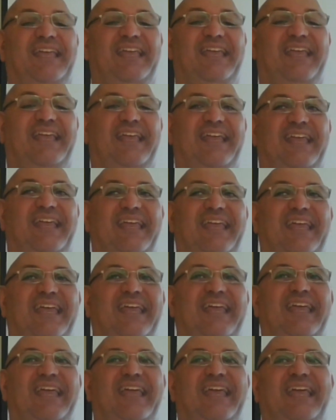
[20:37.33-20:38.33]

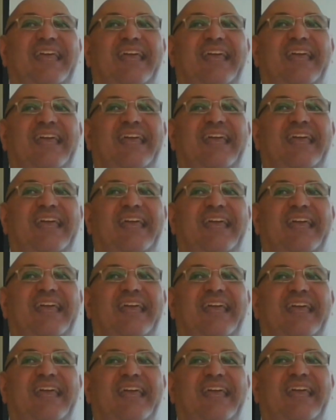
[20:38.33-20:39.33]

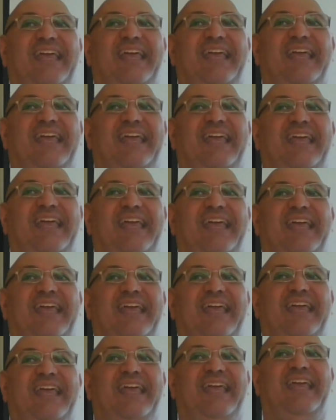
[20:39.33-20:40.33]

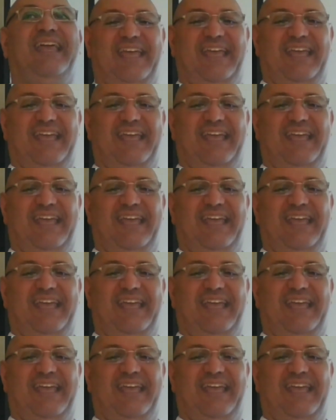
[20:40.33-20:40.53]
Nobody speaks.